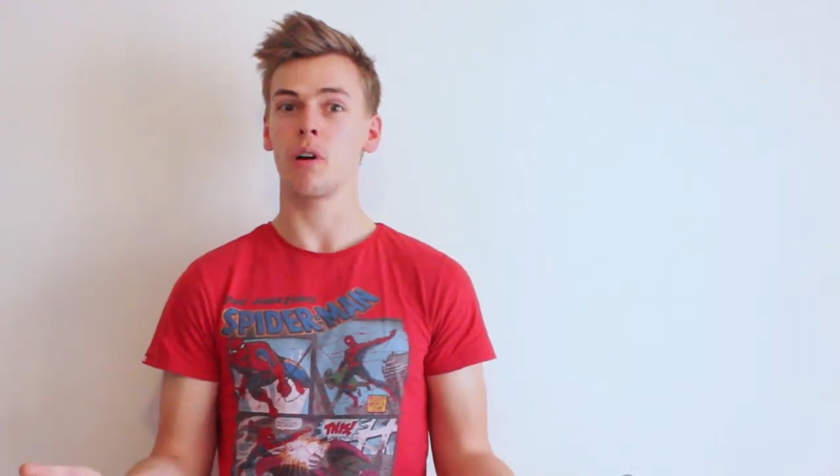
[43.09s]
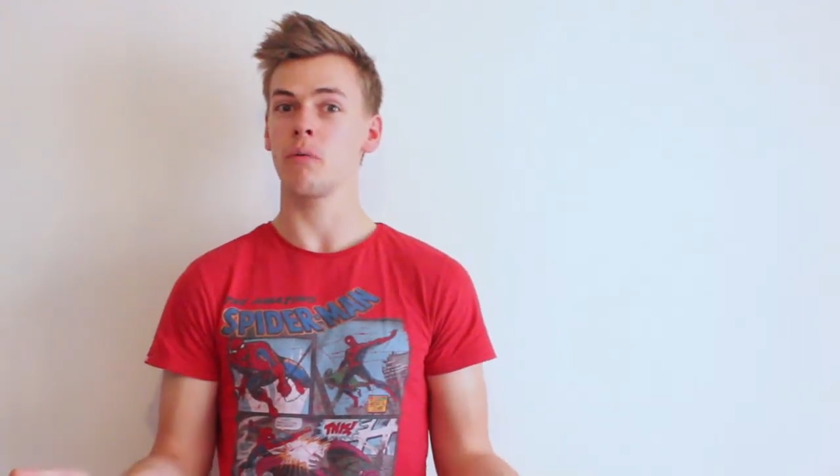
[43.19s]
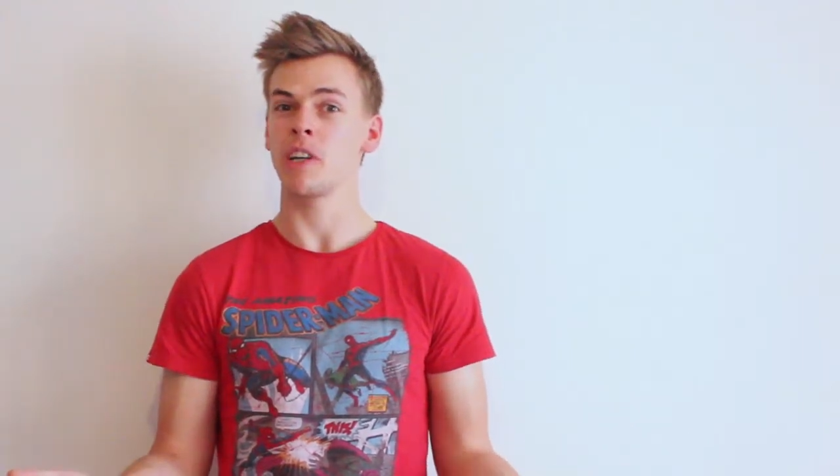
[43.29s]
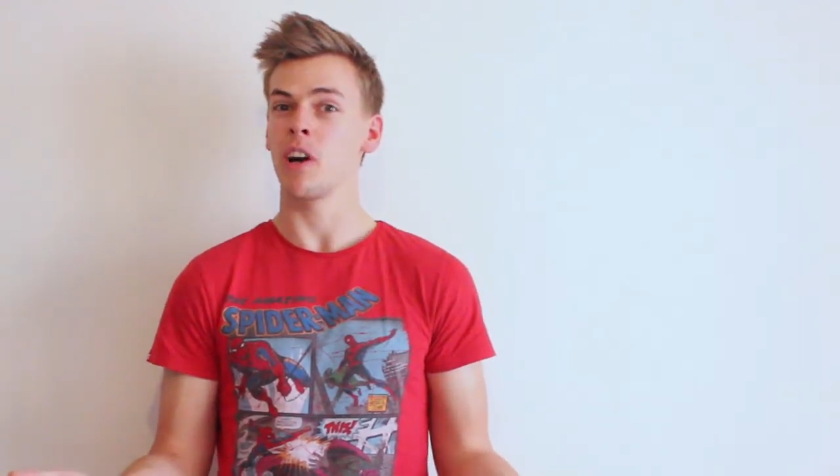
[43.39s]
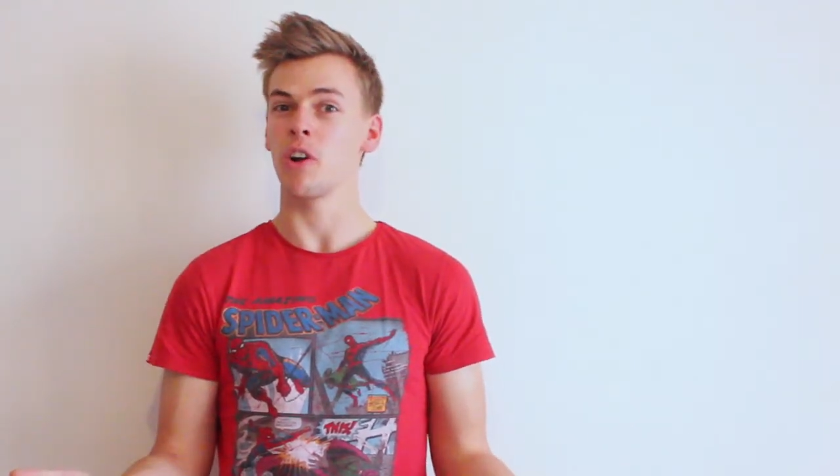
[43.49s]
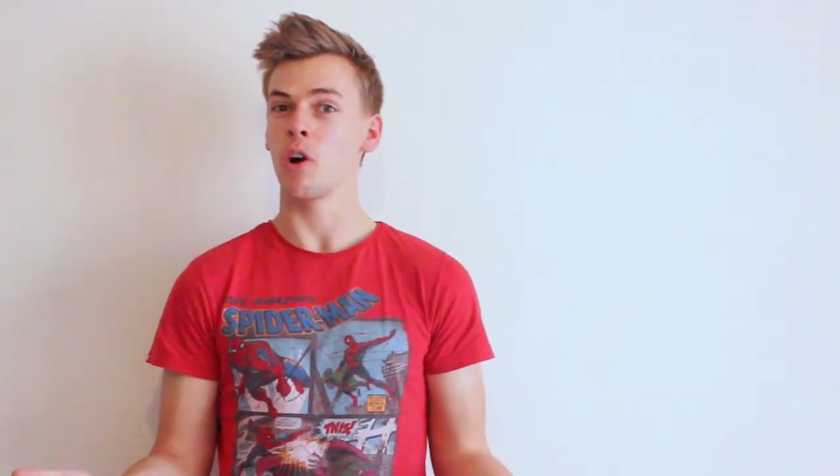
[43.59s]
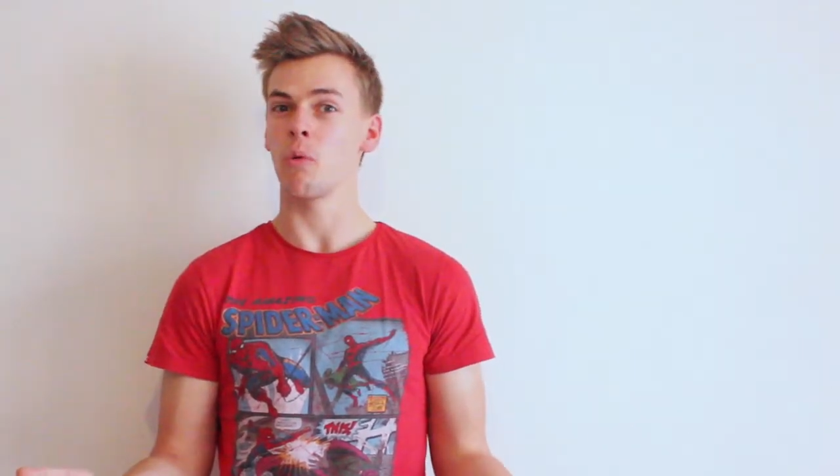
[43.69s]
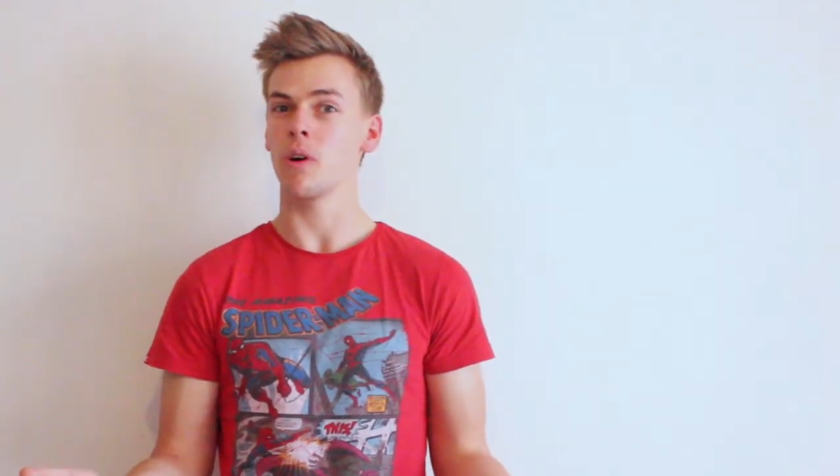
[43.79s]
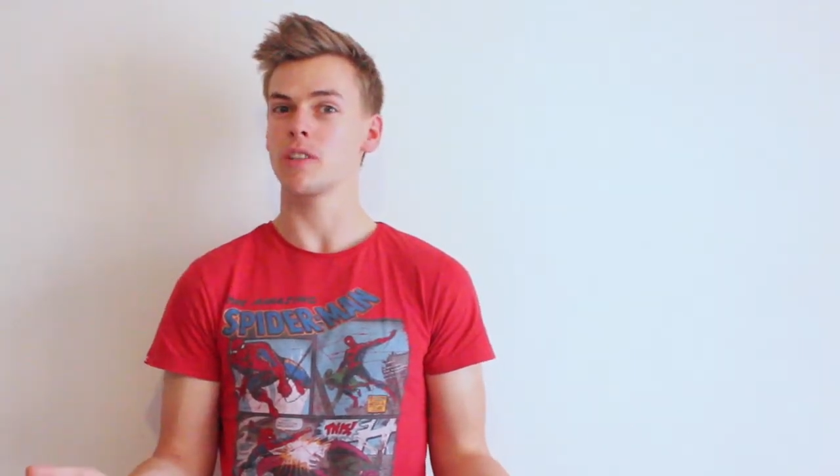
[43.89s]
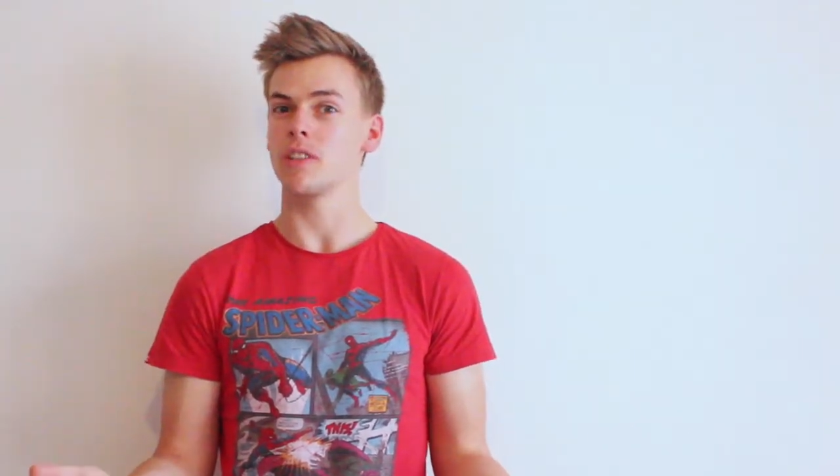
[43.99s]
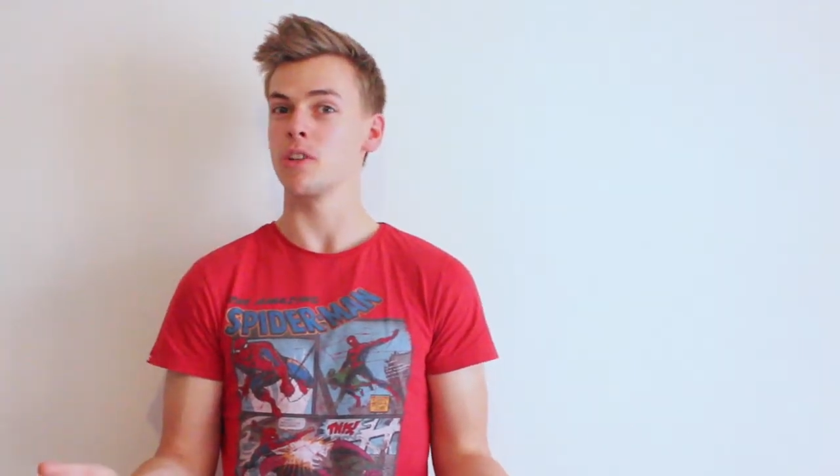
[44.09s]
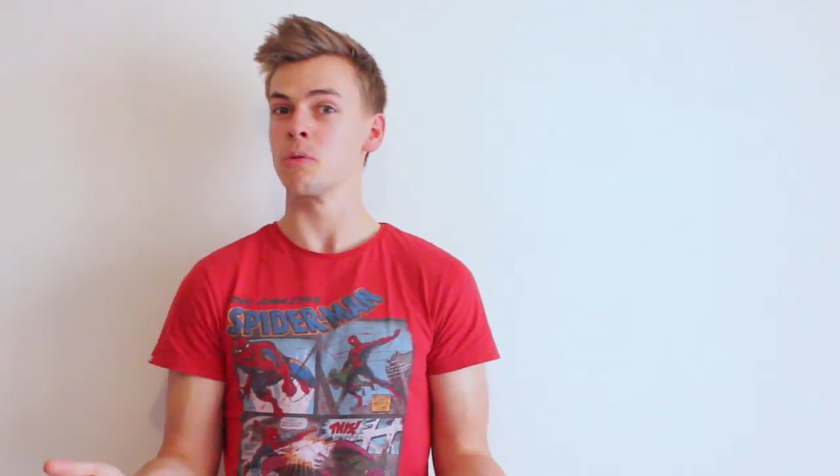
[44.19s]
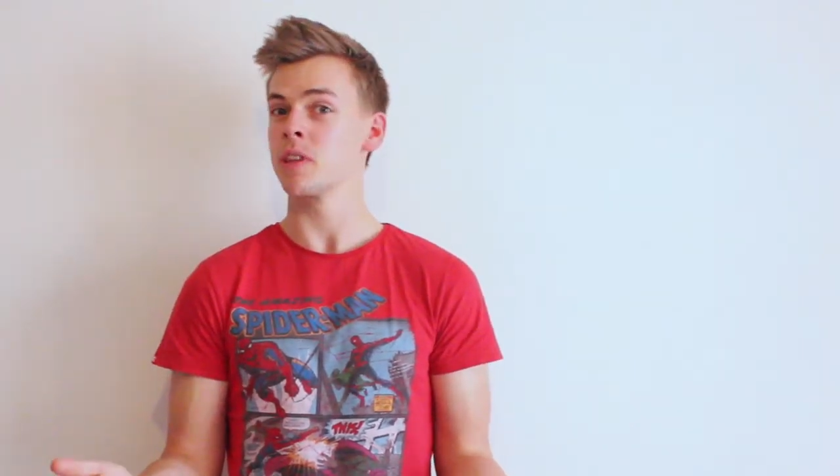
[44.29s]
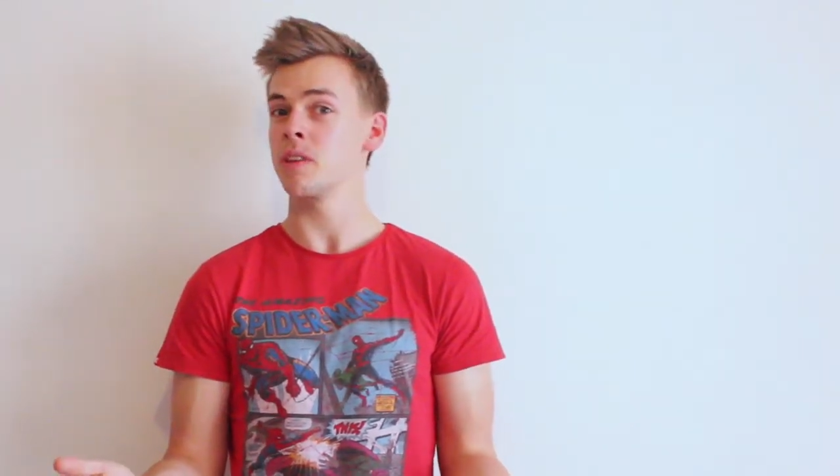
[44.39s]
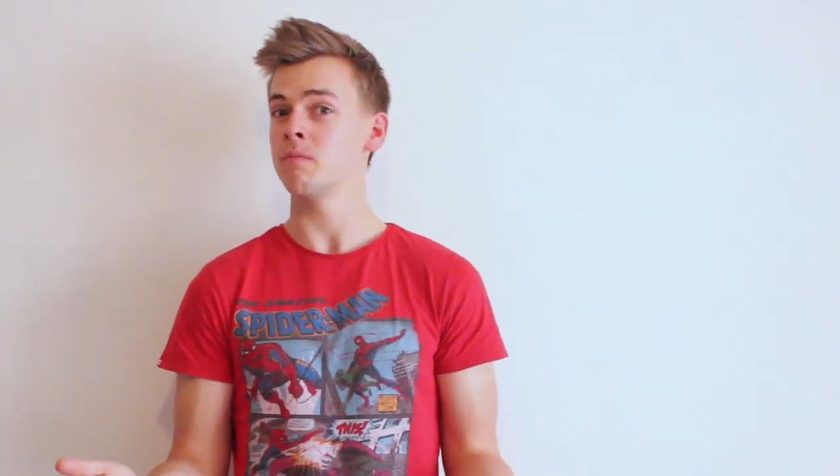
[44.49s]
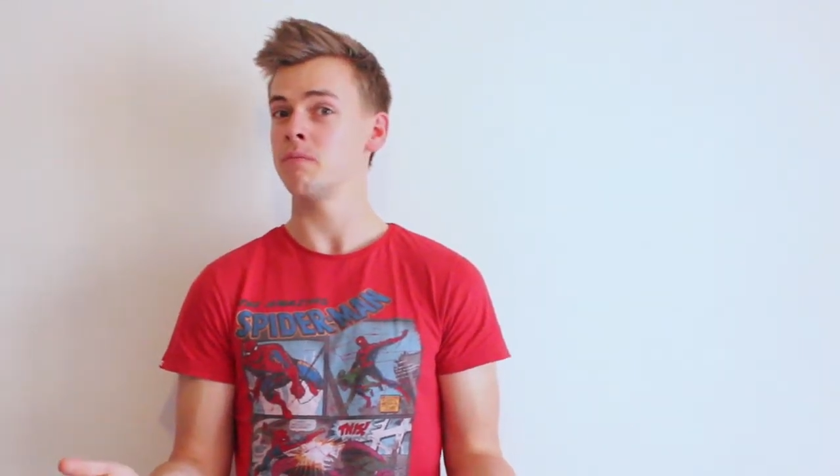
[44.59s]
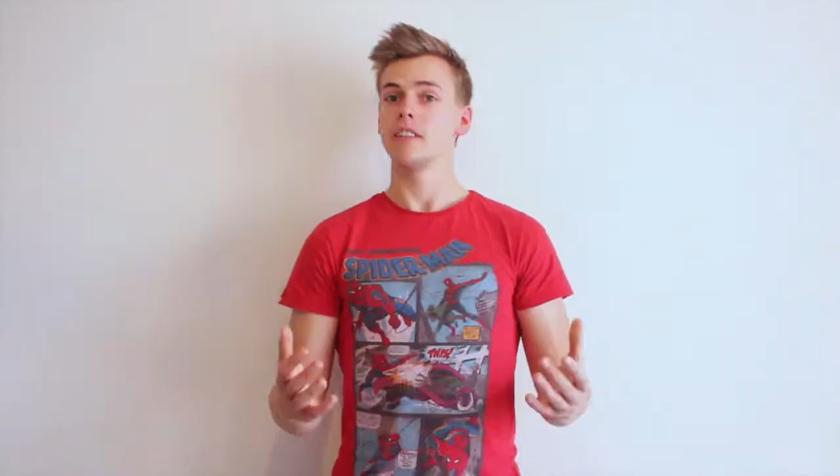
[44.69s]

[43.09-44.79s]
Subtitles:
probably not know what to do with them.